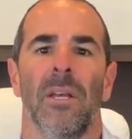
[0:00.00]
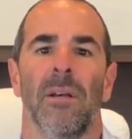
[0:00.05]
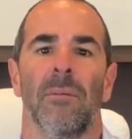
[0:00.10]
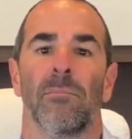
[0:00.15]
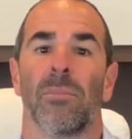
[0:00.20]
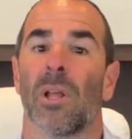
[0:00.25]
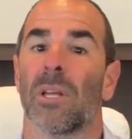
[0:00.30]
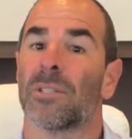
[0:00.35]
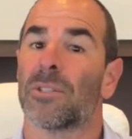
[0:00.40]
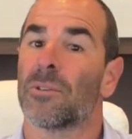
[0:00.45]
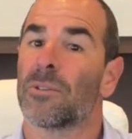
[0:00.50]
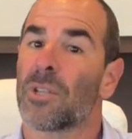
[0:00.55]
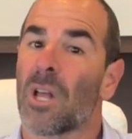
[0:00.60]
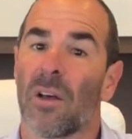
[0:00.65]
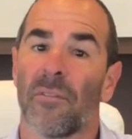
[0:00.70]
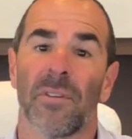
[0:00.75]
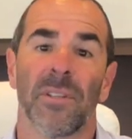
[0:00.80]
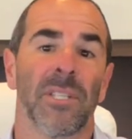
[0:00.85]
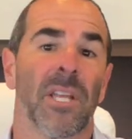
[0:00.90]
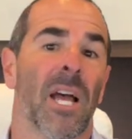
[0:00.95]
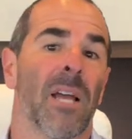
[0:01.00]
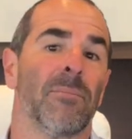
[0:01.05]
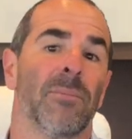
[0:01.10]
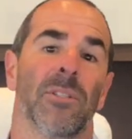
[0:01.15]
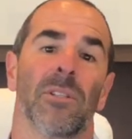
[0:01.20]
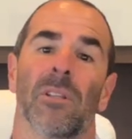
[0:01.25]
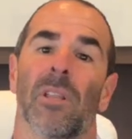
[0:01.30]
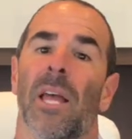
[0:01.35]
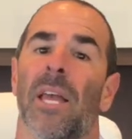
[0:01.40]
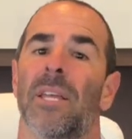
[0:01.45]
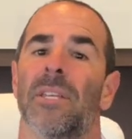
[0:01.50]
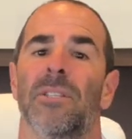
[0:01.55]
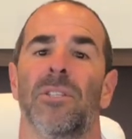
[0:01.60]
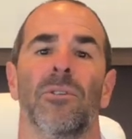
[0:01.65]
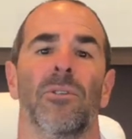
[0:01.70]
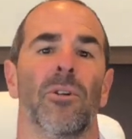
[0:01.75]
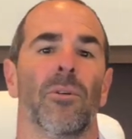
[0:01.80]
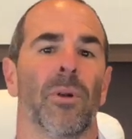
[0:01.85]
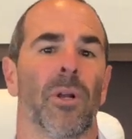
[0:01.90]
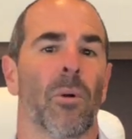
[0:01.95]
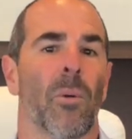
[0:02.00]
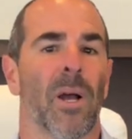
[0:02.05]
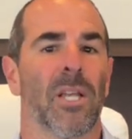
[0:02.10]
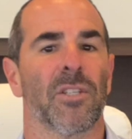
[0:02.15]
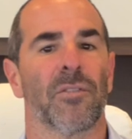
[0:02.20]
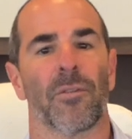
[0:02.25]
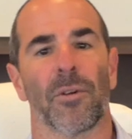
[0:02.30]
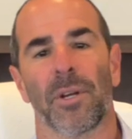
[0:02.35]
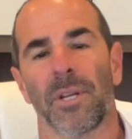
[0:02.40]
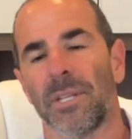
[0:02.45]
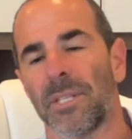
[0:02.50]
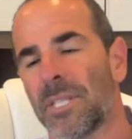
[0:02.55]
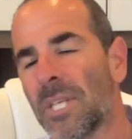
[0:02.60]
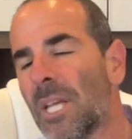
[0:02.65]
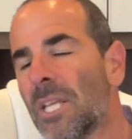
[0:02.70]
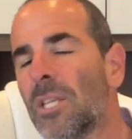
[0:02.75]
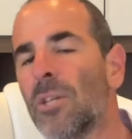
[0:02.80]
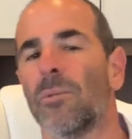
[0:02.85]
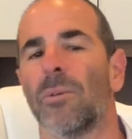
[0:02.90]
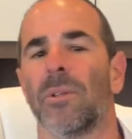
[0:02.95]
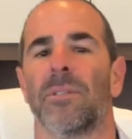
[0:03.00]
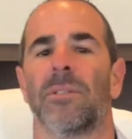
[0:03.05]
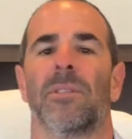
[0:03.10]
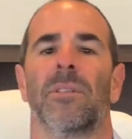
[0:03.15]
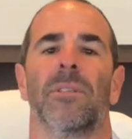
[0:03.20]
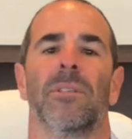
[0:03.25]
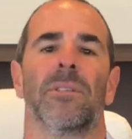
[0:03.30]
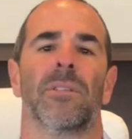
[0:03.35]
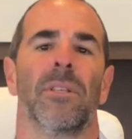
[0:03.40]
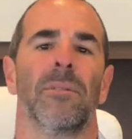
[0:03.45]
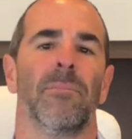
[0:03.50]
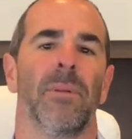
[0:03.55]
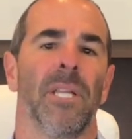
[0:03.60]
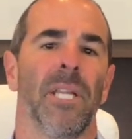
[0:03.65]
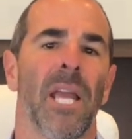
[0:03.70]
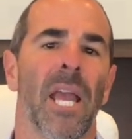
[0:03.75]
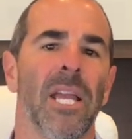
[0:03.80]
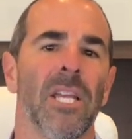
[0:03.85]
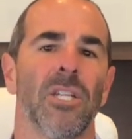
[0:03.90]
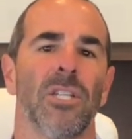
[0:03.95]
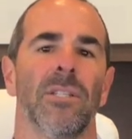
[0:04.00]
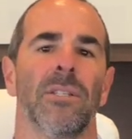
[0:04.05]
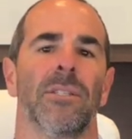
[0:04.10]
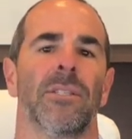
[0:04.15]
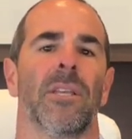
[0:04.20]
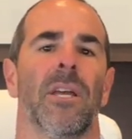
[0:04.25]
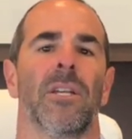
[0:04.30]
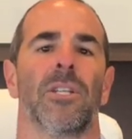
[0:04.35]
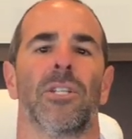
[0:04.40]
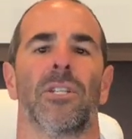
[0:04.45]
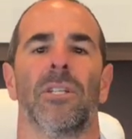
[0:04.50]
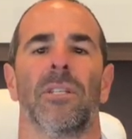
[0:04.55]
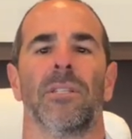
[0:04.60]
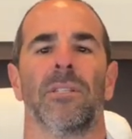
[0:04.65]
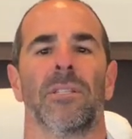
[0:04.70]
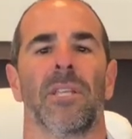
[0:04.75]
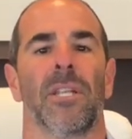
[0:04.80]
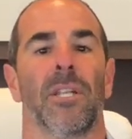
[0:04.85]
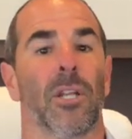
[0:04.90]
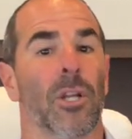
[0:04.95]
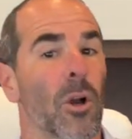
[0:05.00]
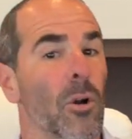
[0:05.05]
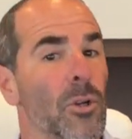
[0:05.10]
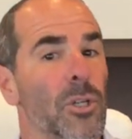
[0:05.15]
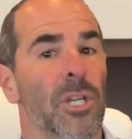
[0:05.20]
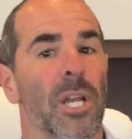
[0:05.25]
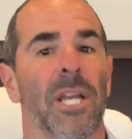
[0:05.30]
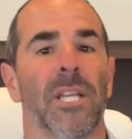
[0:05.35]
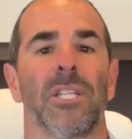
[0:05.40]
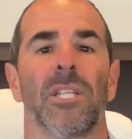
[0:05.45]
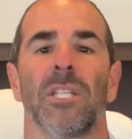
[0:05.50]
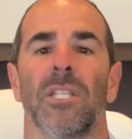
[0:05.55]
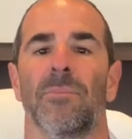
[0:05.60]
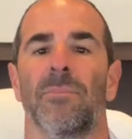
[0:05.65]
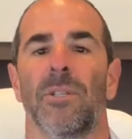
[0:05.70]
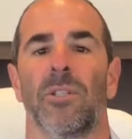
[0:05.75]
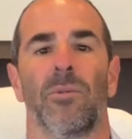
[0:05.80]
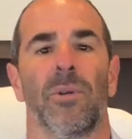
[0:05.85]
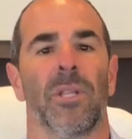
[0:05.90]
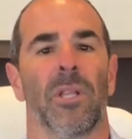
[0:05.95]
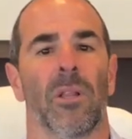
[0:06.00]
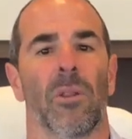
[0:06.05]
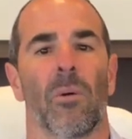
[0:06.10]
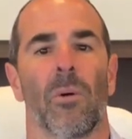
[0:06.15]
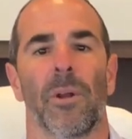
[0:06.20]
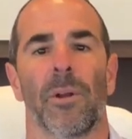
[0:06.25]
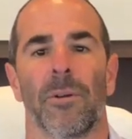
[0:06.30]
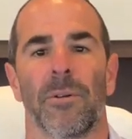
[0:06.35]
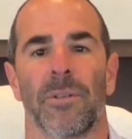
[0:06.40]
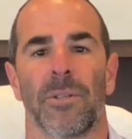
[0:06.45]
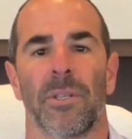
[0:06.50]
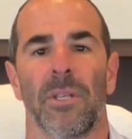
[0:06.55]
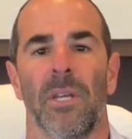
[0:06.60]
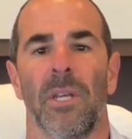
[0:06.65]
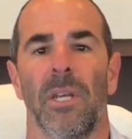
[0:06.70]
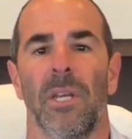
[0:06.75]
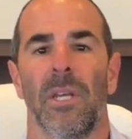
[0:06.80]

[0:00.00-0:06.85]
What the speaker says: Plus, there's oftentimes delays due to requests for continuances and mediation sessions and negotiations between the lawyers.